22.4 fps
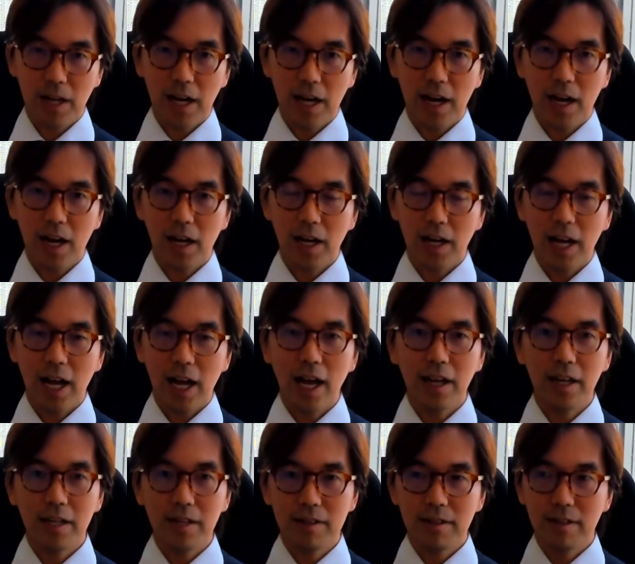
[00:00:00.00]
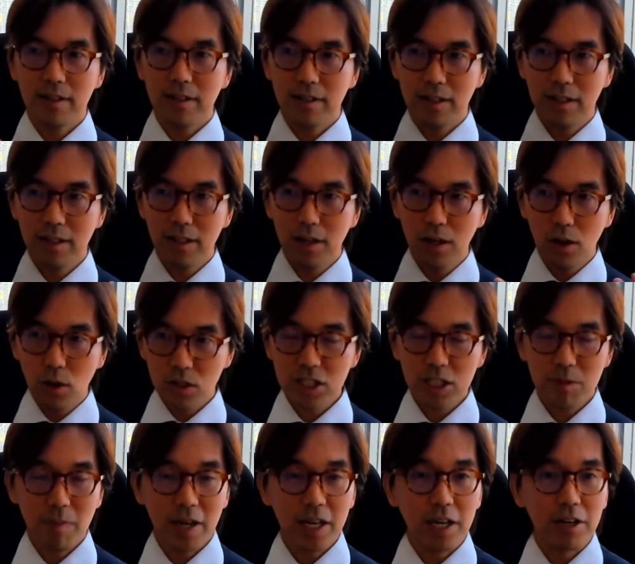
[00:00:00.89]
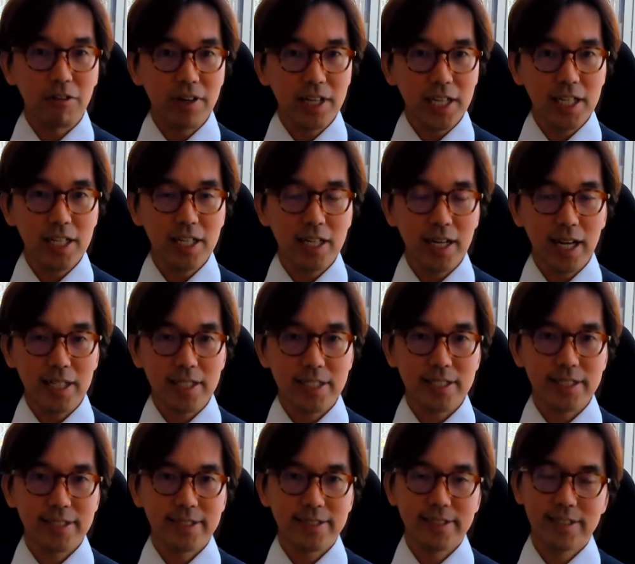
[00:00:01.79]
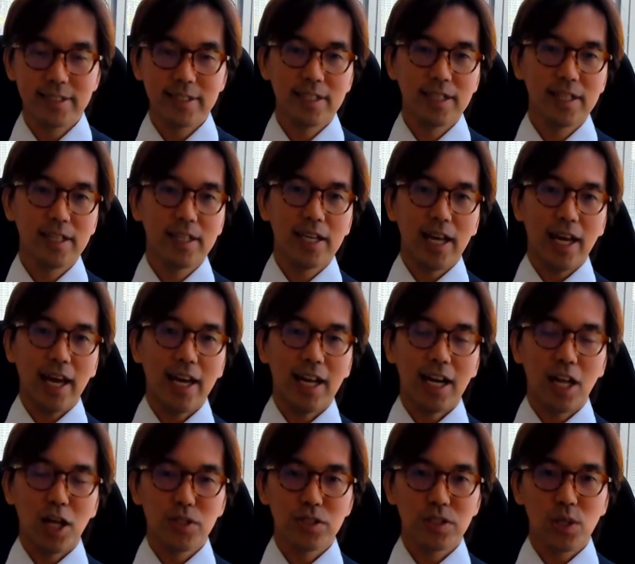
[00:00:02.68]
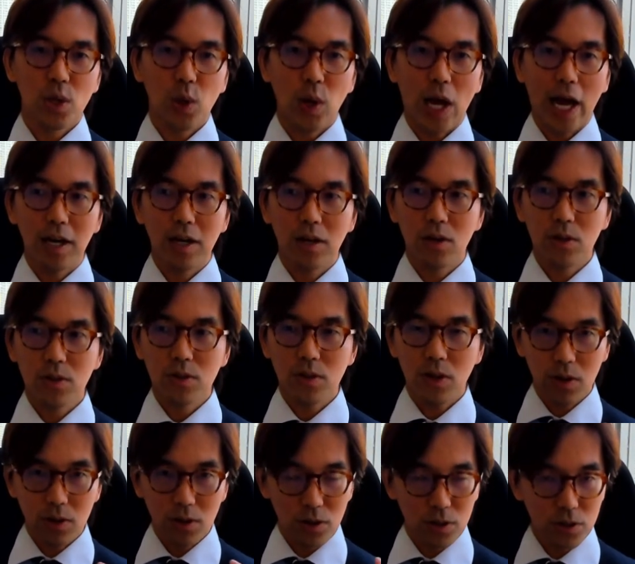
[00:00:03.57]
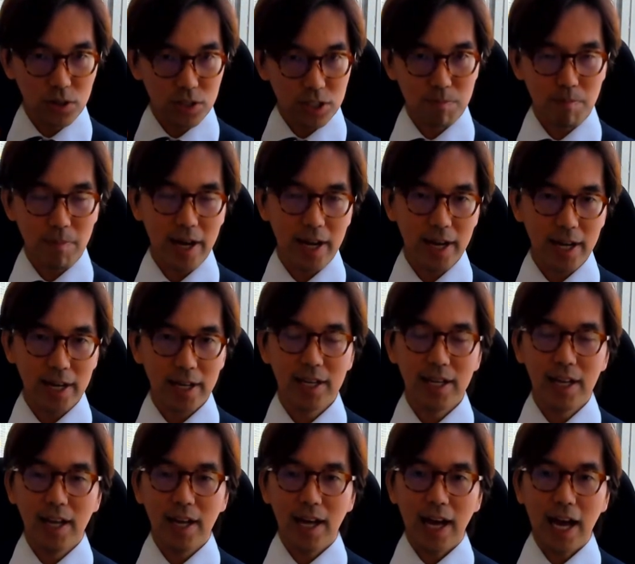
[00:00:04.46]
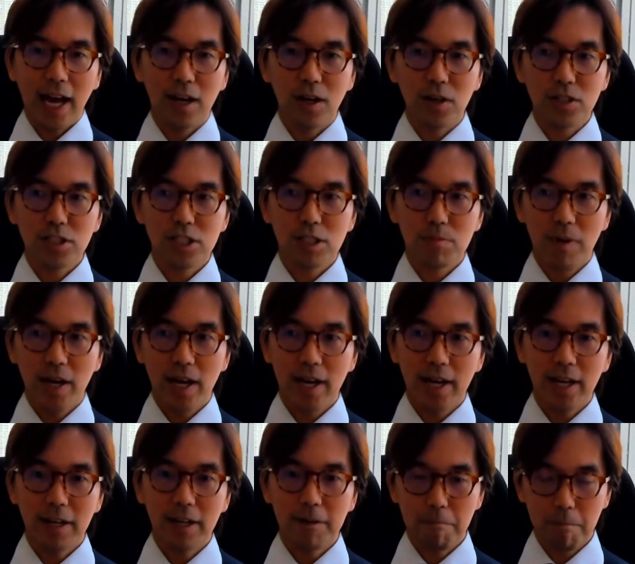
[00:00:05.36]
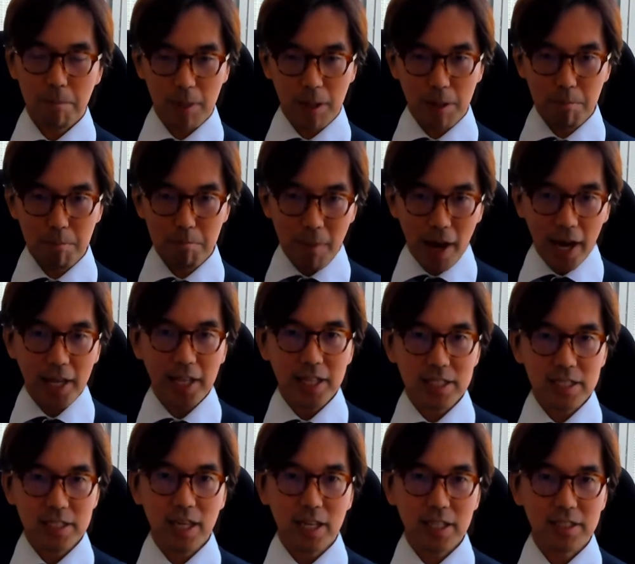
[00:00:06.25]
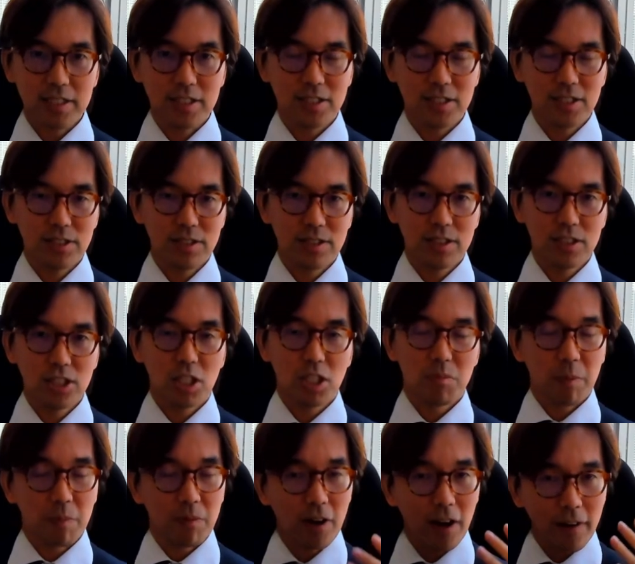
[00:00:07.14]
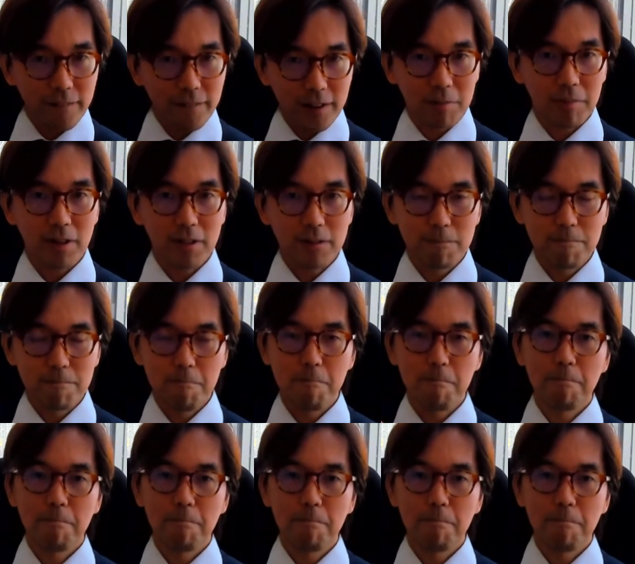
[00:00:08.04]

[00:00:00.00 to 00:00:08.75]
uh, I lost my greediness, and also I lo lose my I lost my mindset to be profitable.